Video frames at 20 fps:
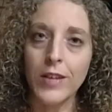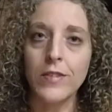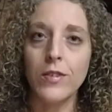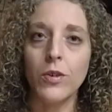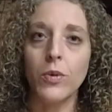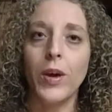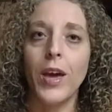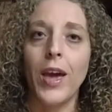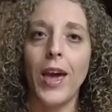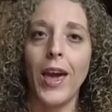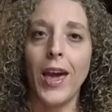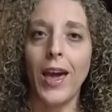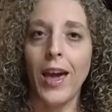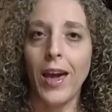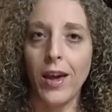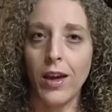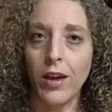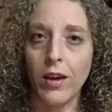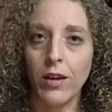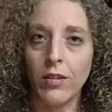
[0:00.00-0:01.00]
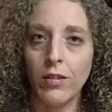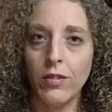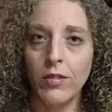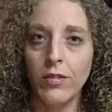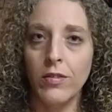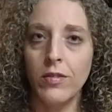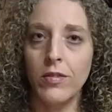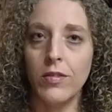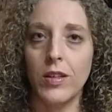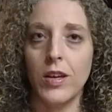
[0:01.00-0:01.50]
It's okay
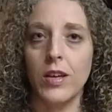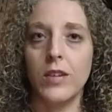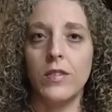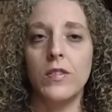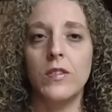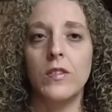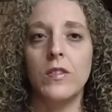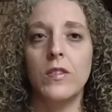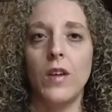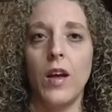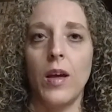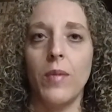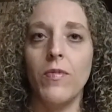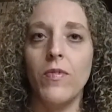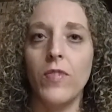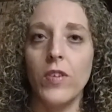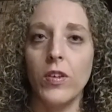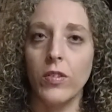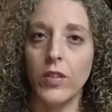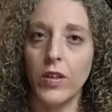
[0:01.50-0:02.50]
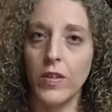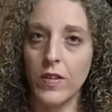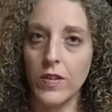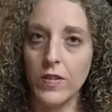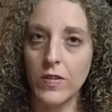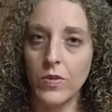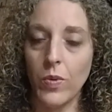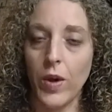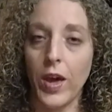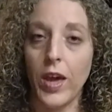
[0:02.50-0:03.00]
that I'm feeling
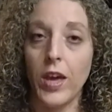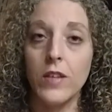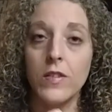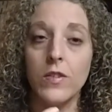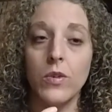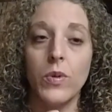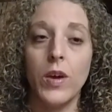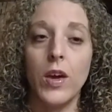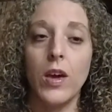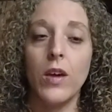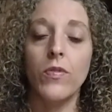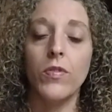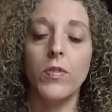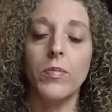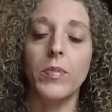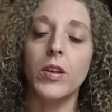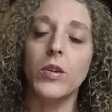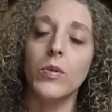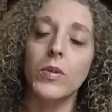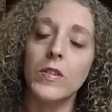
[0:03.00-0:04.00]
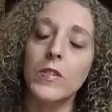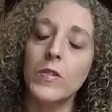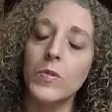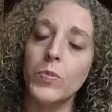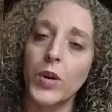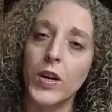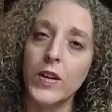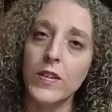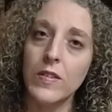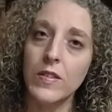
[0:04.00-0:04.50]
this way. It's okay for me to
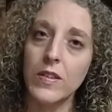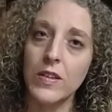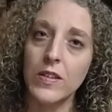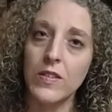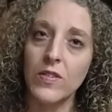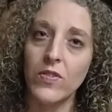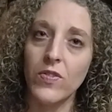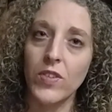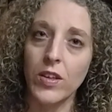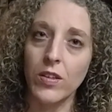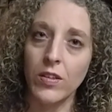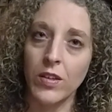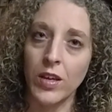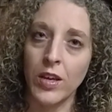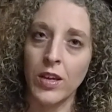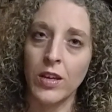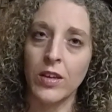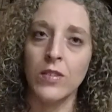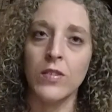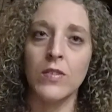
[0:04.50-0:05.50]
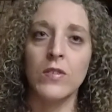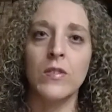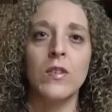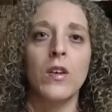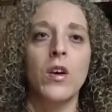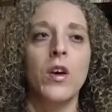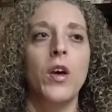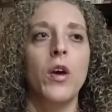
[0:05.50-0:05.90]
express these feelings.